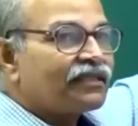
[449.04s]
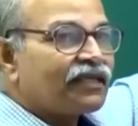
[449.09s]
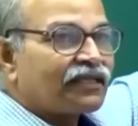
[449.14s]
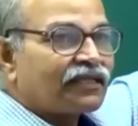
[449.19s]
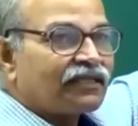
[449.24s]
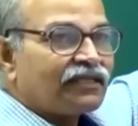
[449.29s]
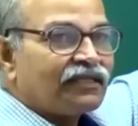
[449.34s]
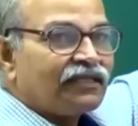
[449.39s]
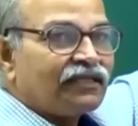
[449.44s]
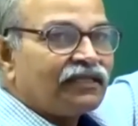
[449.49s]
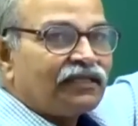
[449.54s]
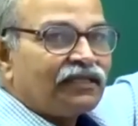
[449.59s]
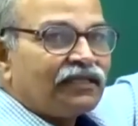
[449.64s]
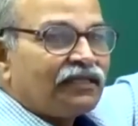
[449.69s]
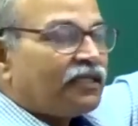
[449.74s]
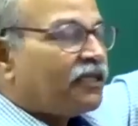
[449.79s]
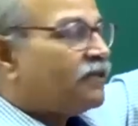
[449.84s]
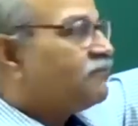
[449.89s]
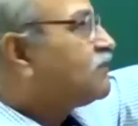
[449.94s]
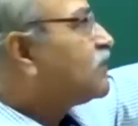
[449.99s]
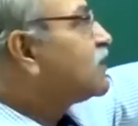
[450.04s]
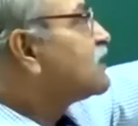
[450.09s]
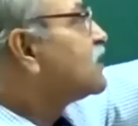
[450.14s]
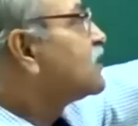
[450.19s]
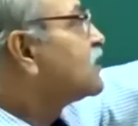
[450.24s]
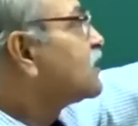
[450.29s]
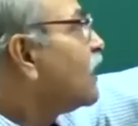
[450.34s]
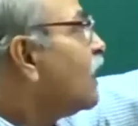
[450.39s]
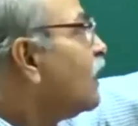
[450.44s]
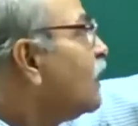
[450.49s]
there. If
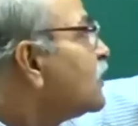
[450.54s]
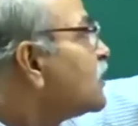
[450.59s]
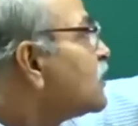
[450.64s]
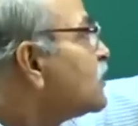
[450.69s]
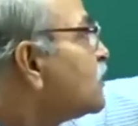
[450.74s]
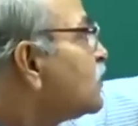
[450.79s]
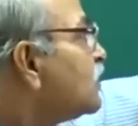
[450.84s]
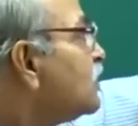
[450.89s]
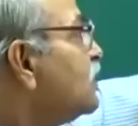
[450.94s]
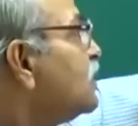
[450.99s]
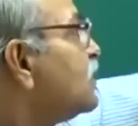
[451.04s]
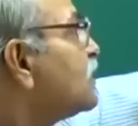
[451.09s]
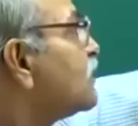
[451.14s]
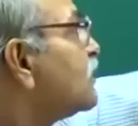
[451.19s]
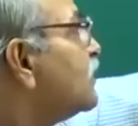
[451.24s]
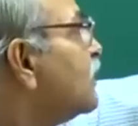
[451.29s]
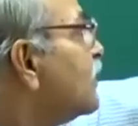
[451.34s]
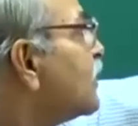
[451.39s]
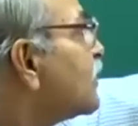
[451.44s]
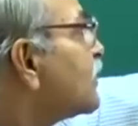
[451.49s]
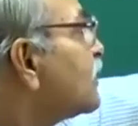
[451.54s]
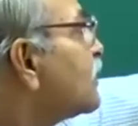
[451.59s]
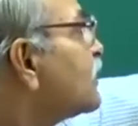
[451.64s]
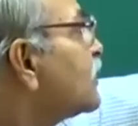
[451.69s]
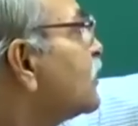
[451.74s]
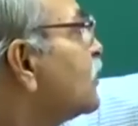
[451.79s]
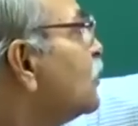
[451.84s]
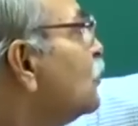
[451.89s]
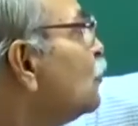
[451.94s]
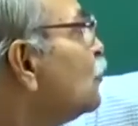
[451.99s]
the charge is there,
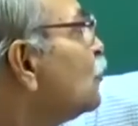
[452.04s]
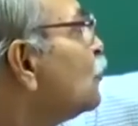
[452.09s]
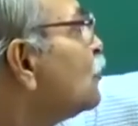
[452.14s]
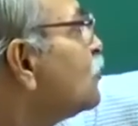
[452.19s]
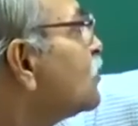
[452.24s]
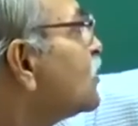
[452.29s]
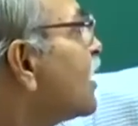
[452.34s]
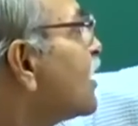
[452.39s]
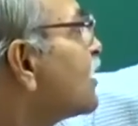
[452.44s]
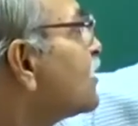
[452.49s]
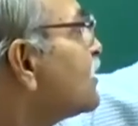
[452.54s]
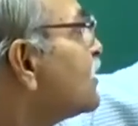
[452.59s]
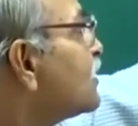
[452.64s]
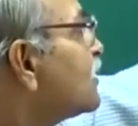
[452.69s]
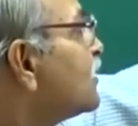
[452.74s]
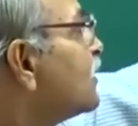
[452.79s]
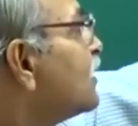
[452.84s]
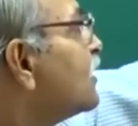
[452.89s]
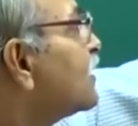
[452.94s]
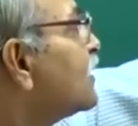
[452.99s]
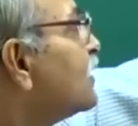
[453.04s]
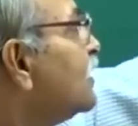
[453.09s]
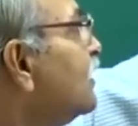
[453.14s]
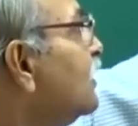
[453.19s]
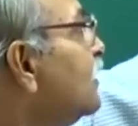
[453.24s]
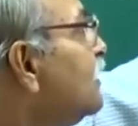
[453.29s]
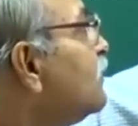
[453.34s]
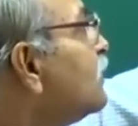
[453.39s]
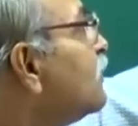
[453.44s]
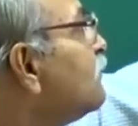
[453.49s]
this Q2 charge is there
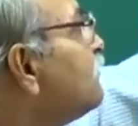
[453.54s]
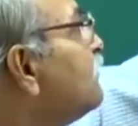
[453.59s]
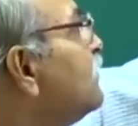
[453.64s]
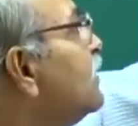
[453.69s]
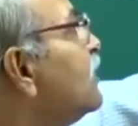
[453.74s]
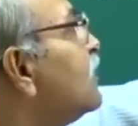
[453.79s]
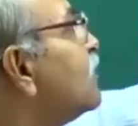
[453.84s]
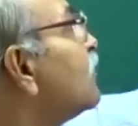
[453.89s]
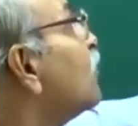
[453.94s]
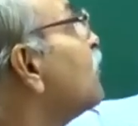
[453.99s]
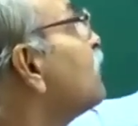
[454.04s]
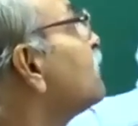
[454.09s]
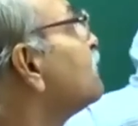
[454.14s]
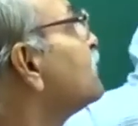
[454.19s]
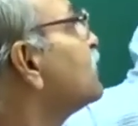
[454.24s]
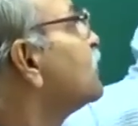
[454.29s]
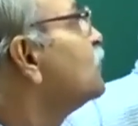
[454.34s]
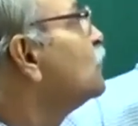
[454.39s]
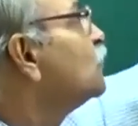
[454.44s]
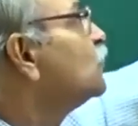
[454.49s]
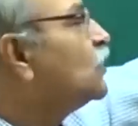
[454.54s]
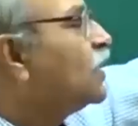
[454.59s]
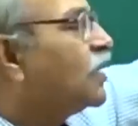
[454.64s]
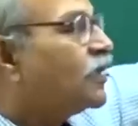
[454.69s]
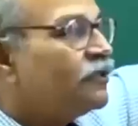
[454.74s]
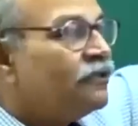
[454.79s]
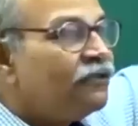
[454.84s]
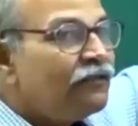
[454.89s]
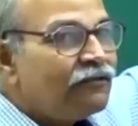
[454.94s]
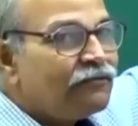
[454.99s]
in the field of
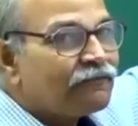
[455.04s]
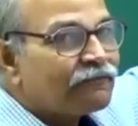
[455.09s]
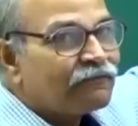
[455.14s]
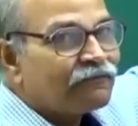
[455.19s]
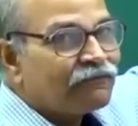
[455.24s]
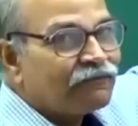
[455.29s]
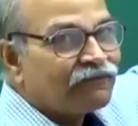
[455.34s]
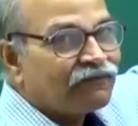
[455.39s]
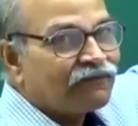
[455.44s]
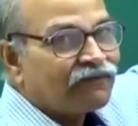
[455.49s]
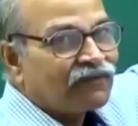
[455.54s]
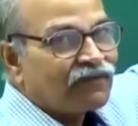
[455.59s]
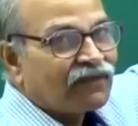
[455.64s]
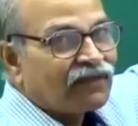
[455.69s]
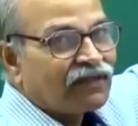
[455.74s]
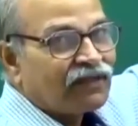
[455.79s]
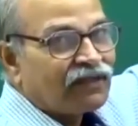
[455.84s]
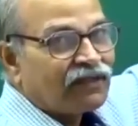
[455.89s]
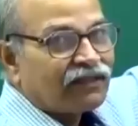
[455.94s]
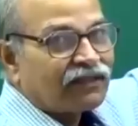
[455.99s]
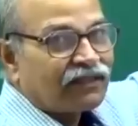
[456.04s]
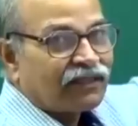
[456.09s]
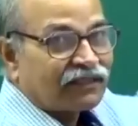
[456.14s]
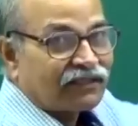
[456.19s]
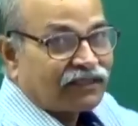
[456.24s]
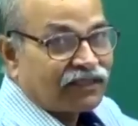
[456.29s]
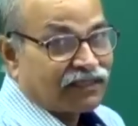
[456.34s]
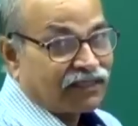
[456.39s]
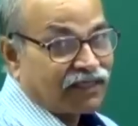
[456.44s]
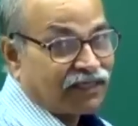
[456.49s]
Q1,
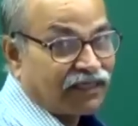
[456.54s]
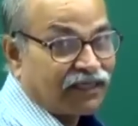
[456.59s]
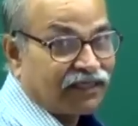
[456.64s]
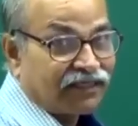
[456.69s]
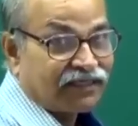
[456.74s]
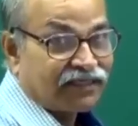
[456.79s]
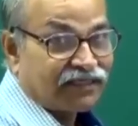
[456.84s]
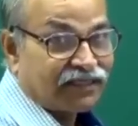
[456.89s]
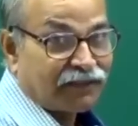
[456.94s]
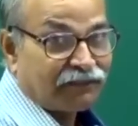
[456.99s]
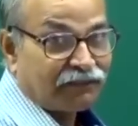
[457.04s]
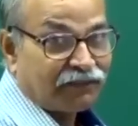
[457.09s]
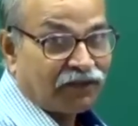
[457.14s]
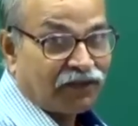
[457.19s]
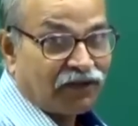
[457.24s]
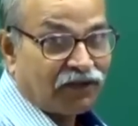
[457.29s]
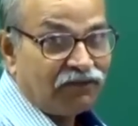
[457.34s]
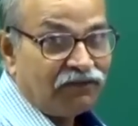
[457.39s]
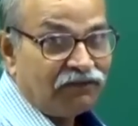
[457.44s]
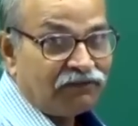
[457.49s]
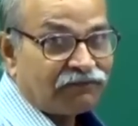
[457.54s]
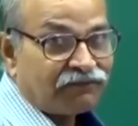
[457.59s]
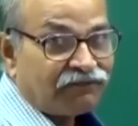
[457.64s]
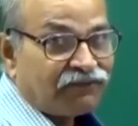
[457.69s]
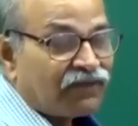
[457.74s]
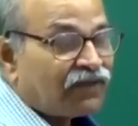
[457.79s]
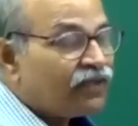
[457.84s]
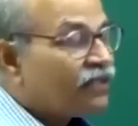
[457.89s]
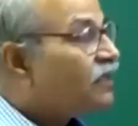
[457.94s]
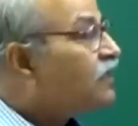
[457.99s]
that is the second step now,
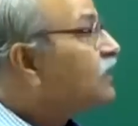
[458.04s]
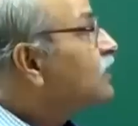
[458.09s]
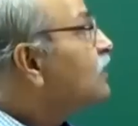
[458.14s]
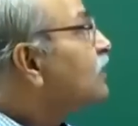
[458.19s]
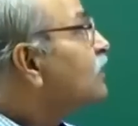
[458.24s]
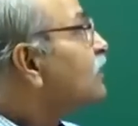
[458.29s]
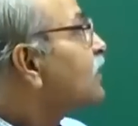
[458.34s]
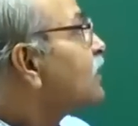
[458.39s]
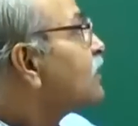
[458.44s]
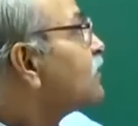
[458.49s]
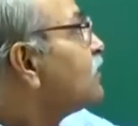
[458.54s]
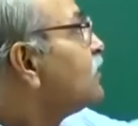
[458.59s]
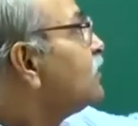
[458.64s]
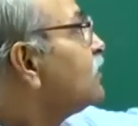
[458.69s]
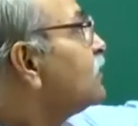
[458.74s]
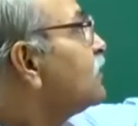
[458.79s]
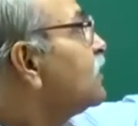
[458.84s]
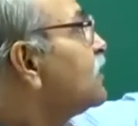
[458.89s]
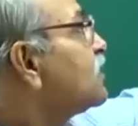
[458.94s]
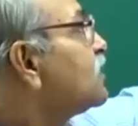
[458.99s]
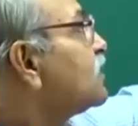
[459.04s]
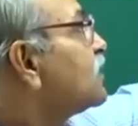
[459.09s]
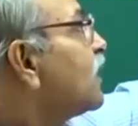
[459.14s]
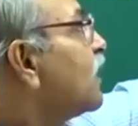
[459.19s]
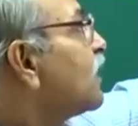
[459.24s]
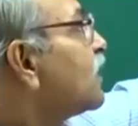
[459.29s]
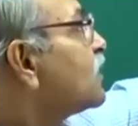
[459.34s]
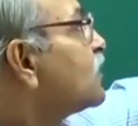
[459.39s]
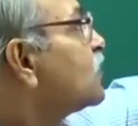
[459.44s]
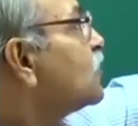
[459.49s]
that this
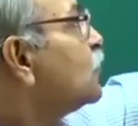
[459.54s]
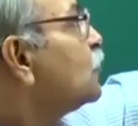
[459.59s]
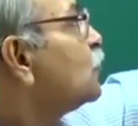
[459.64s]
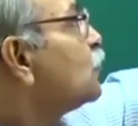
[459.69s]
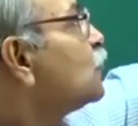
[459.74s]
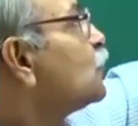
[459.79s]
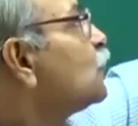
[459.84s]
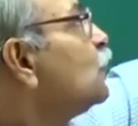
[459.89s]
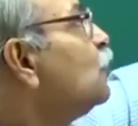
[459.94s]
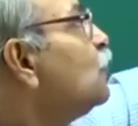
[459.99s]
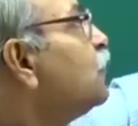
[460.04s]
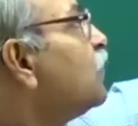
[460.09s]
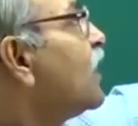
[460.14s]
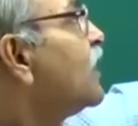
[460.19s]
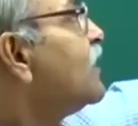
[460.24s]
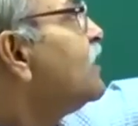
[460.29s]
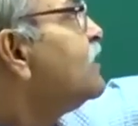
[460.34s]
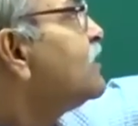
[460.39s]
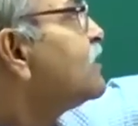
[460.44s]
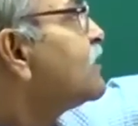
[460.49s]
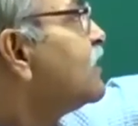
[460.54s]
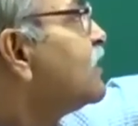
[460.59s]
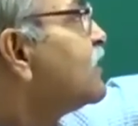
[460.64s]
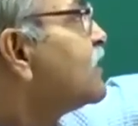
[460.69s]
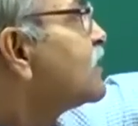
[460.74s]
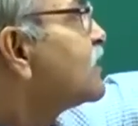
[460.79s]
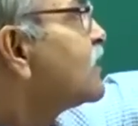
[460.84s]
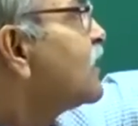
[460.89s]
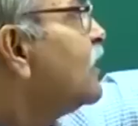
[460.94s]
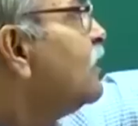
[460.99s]
charge Q2 finds
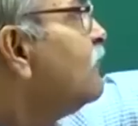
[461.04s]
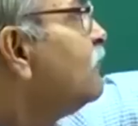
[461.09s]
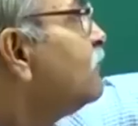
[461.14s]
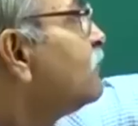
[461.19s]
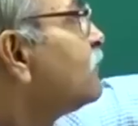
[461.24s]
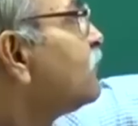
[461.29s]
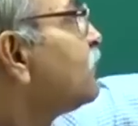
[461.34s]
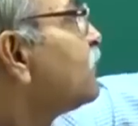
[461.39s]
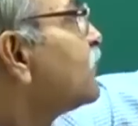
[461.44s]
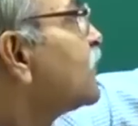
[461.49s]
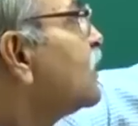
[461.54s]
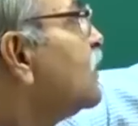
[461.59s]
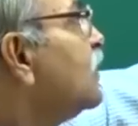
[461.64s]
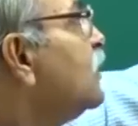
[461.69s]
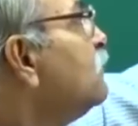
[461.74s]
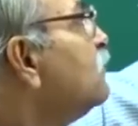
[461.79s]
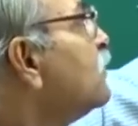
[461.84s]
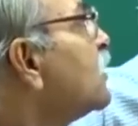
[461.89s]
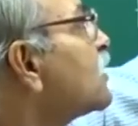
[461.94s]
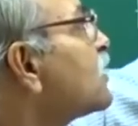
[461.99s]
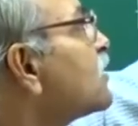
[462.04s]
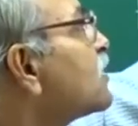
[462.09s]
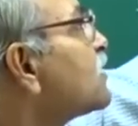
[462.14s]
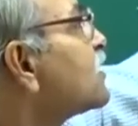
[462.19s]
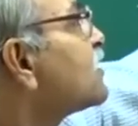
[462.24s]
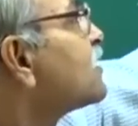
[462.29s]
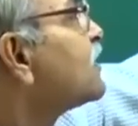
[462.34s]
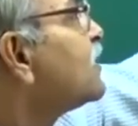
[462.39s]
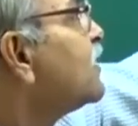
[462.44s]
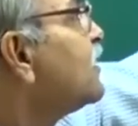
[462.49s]
itself
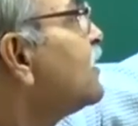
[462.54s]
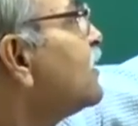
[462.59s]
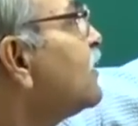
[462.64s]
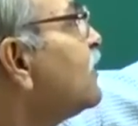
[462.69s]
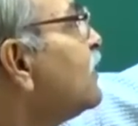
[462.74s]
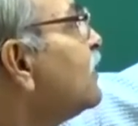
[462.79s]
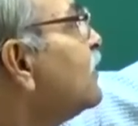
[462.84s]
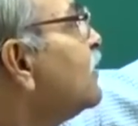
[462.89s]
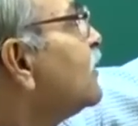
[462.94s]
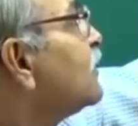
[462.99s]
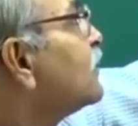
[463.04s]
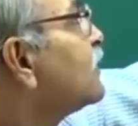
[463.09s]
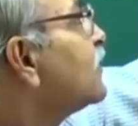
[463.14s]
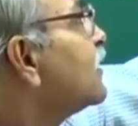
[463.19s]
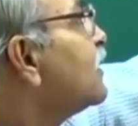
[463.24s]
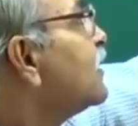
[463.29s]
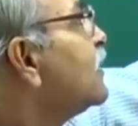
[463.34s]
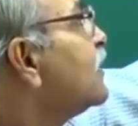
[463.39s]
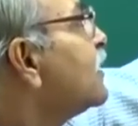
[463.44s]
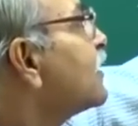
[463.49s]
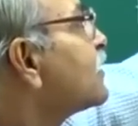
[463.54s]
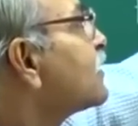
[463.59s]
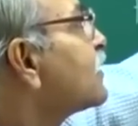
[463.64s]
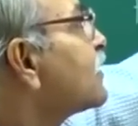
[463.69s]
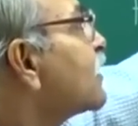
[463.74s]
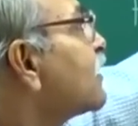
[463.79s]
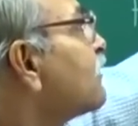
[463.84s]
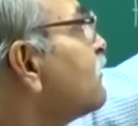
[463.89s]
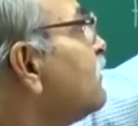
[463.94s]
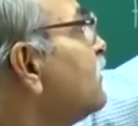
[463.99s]
immersed in the
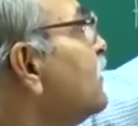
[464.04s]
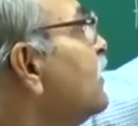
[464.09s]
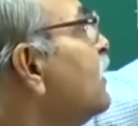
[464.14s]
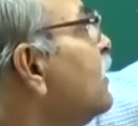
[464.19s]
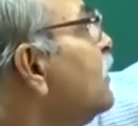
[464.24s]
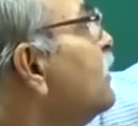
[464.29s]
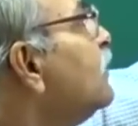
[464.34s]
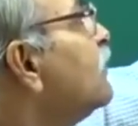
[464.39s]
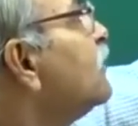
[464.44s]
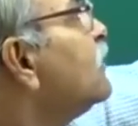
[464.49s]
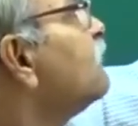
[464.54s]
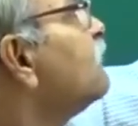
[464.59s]
electric field